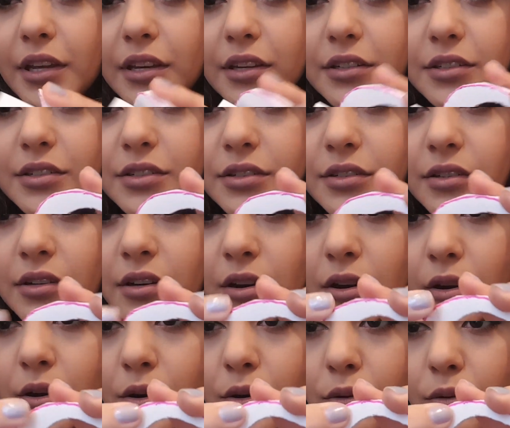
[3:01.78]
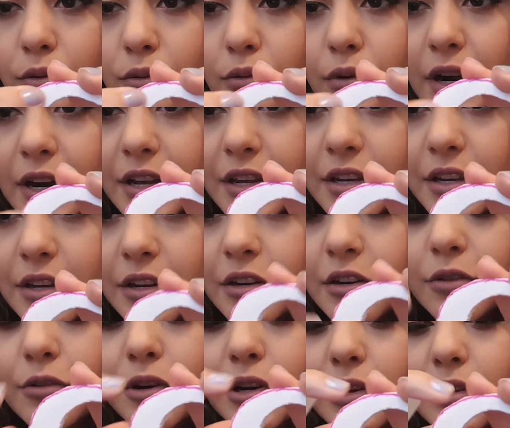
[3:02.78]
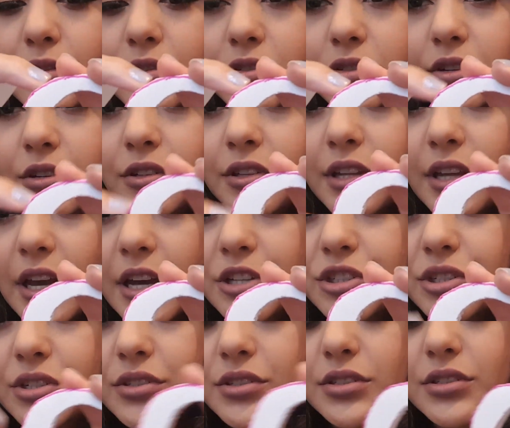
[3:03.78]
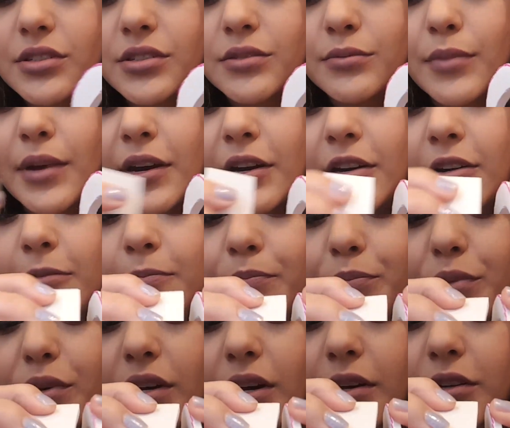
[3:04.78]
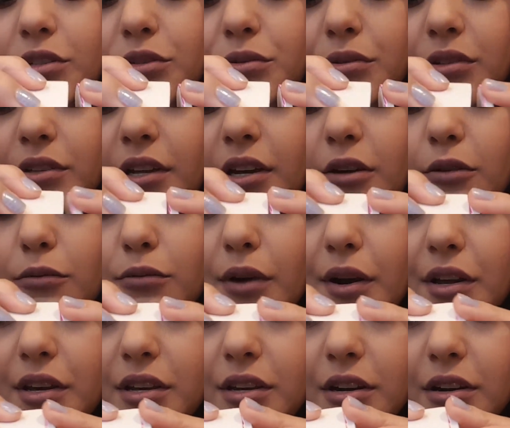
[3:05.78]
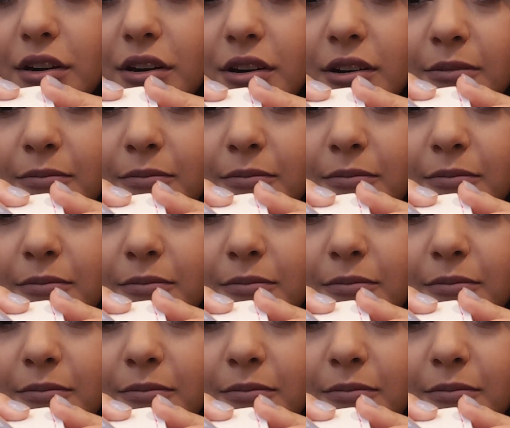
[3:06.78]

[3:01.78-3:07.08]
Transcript: it right here, or you can start at the edges, it doesn't matter, but I do it like right here.